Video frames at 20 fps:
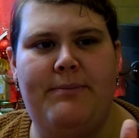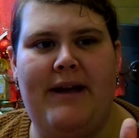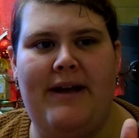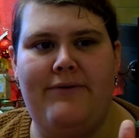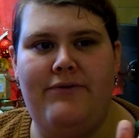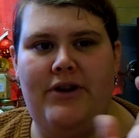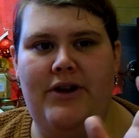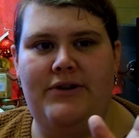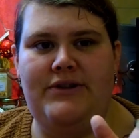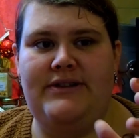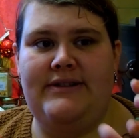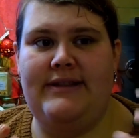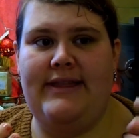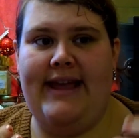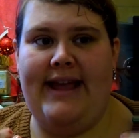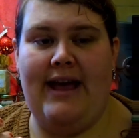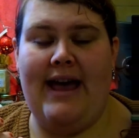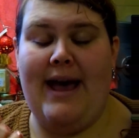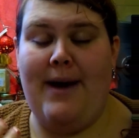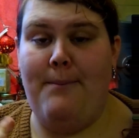but I've noticed
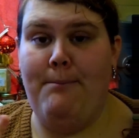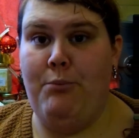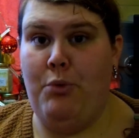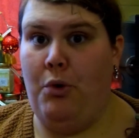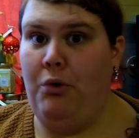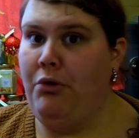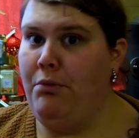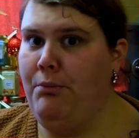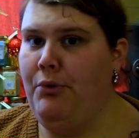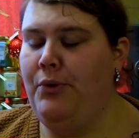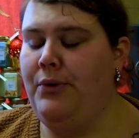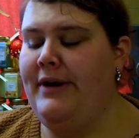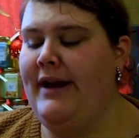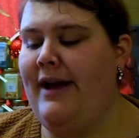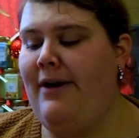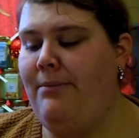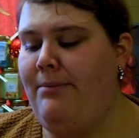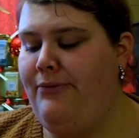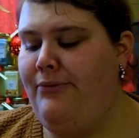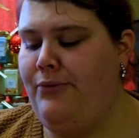they are out more and more
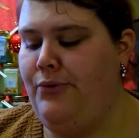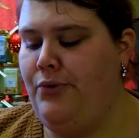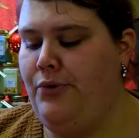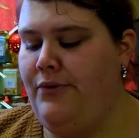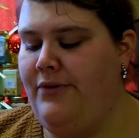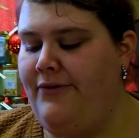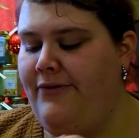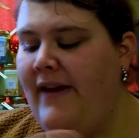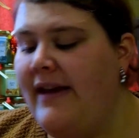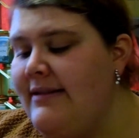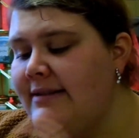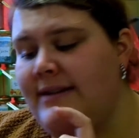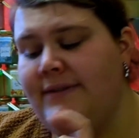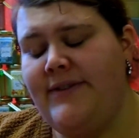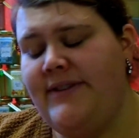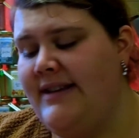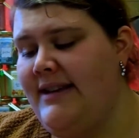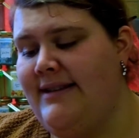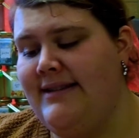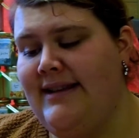now before the festive
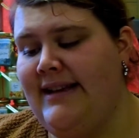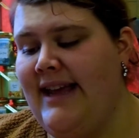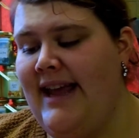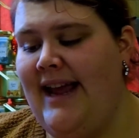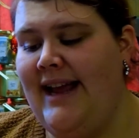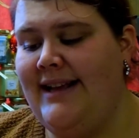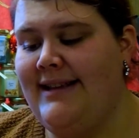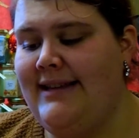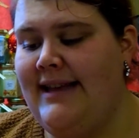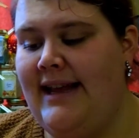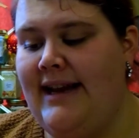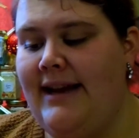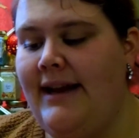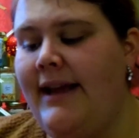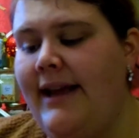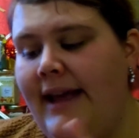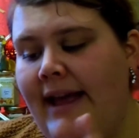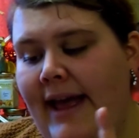season kicks in.